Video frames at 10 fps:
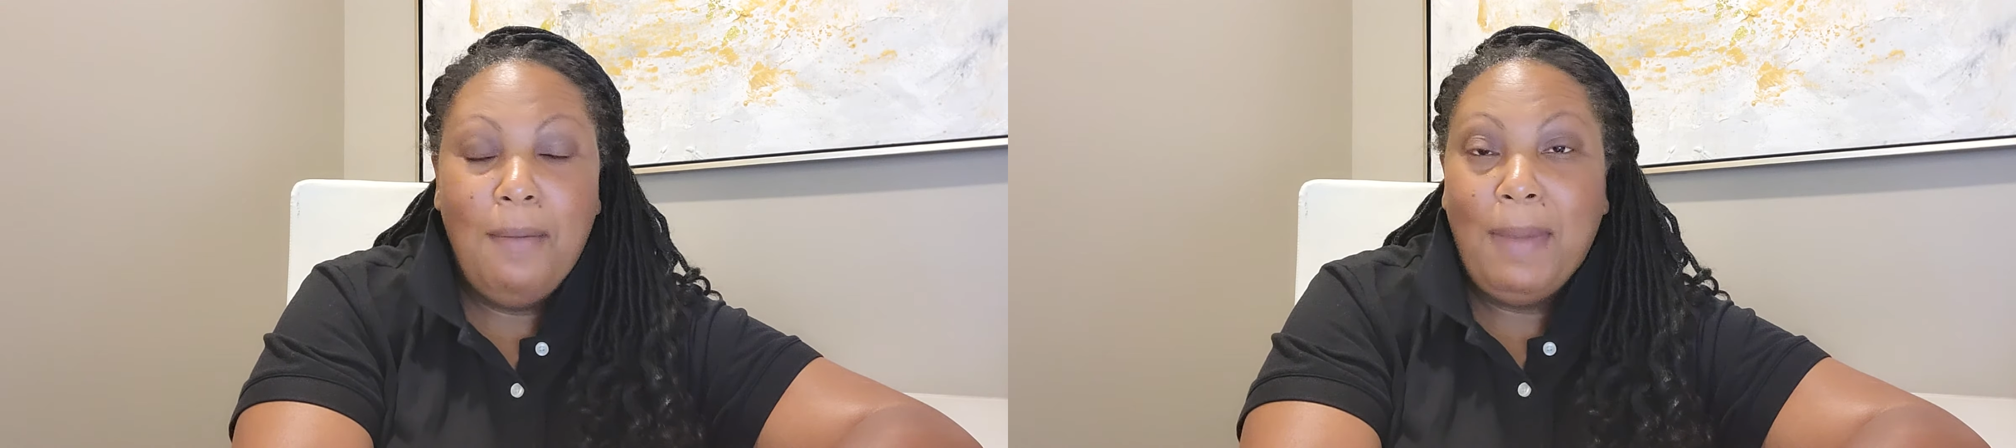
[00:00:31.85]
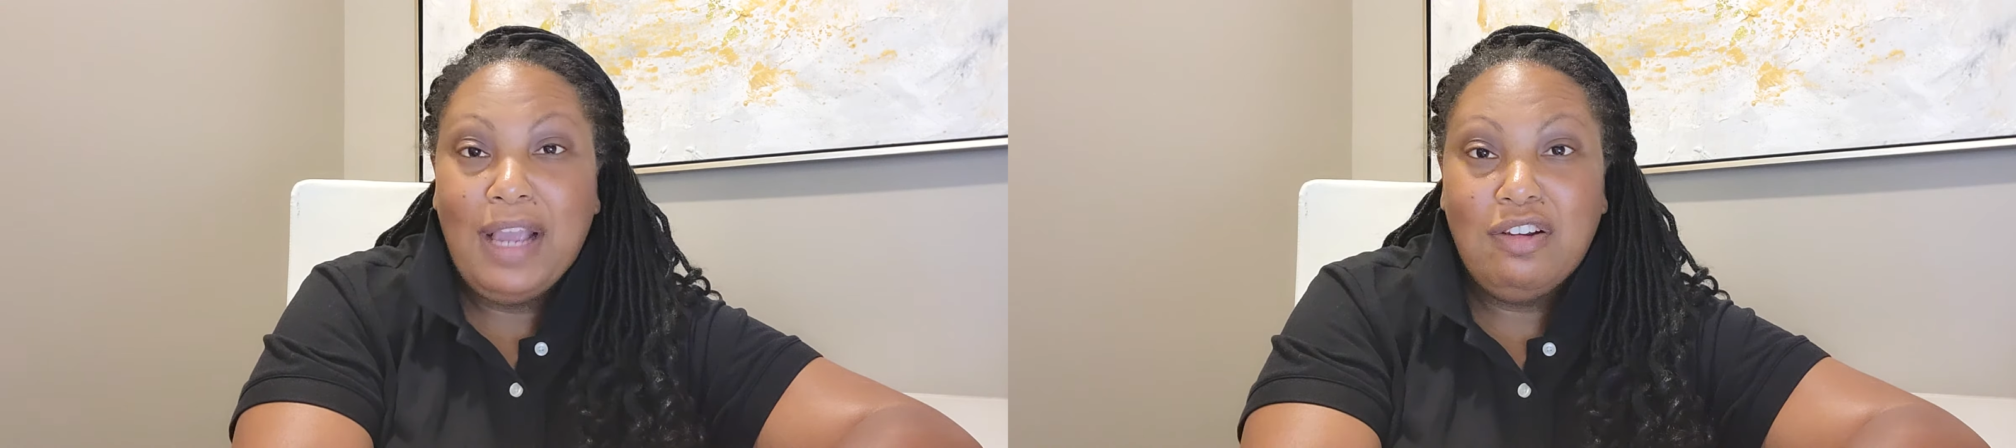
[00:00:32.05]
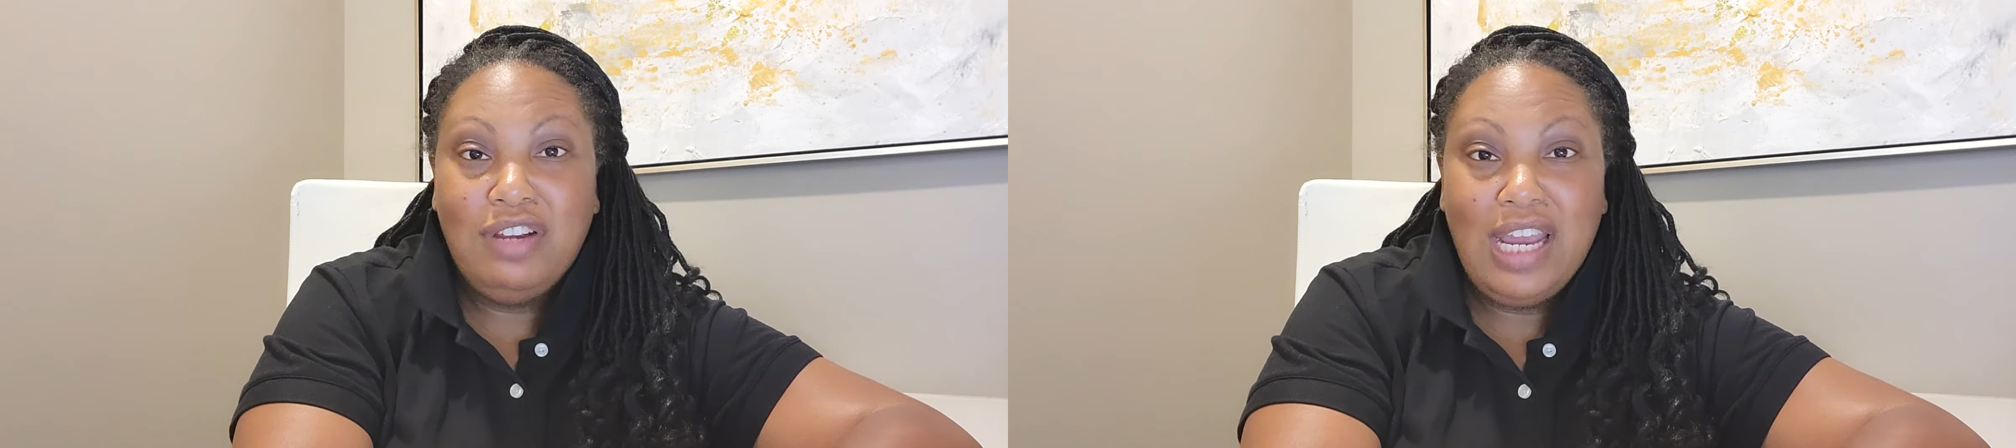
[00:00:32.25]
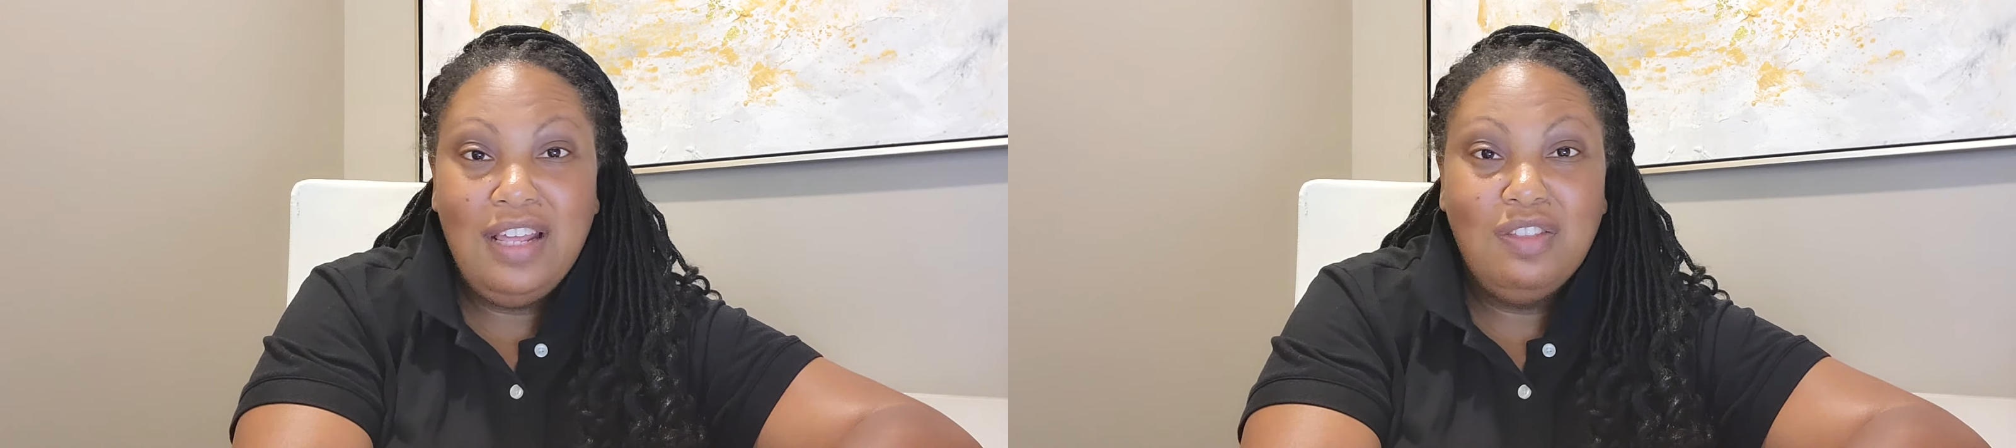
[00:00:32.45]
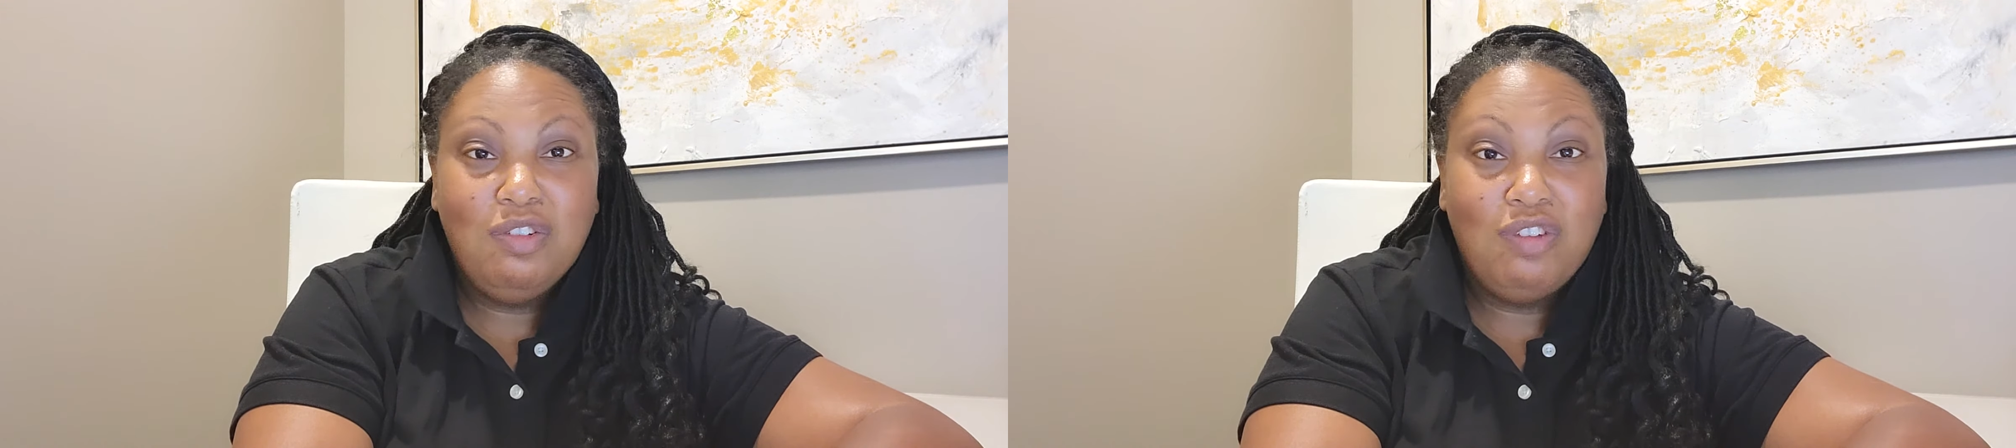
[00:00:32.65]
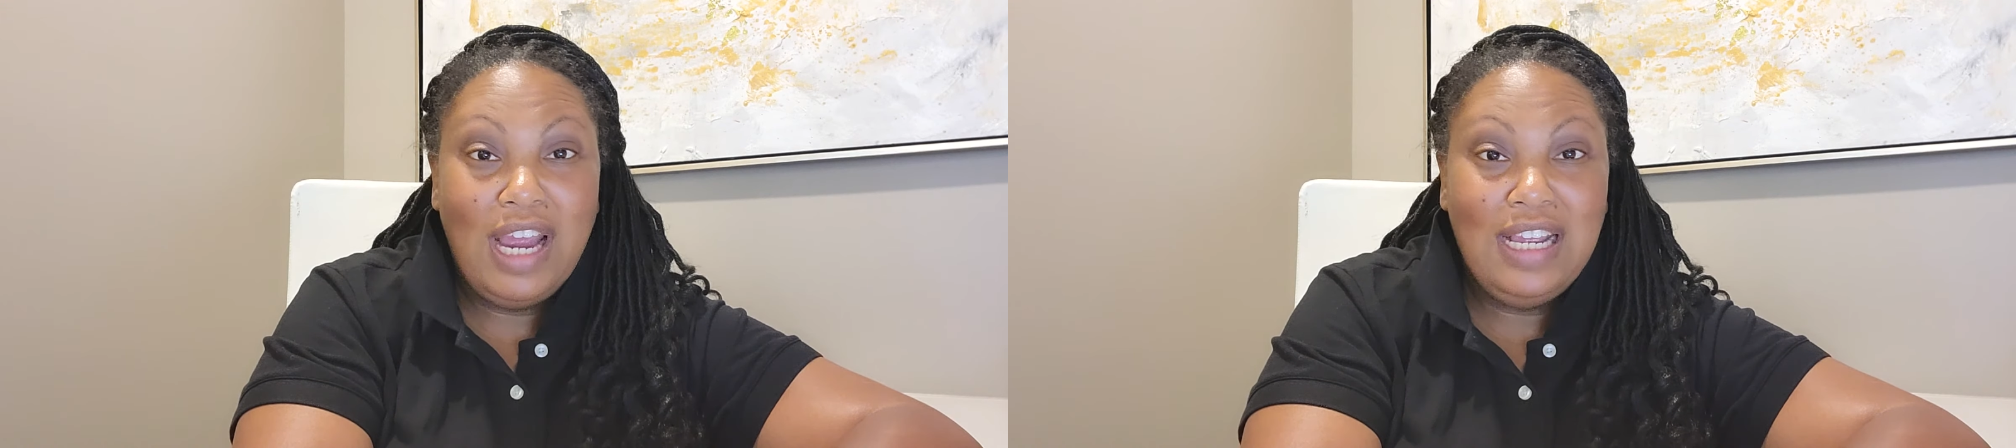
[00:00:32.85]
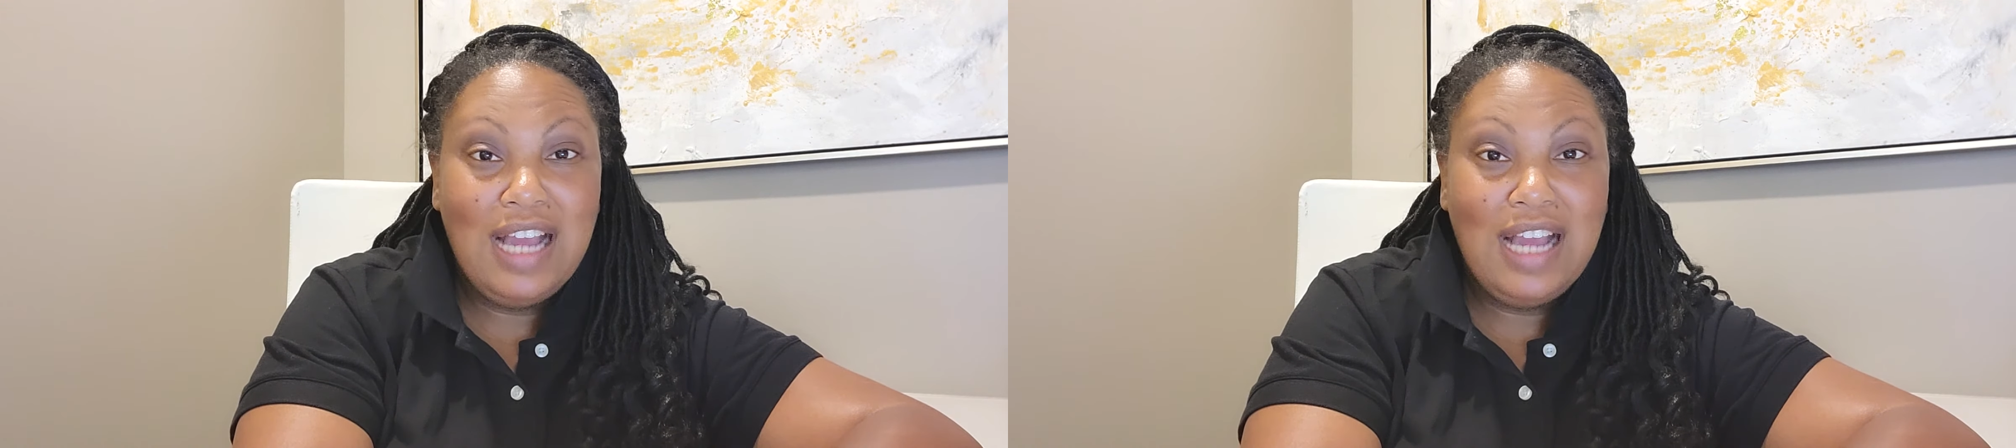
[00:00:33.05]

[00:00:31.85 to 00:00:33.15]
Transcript: By creating the right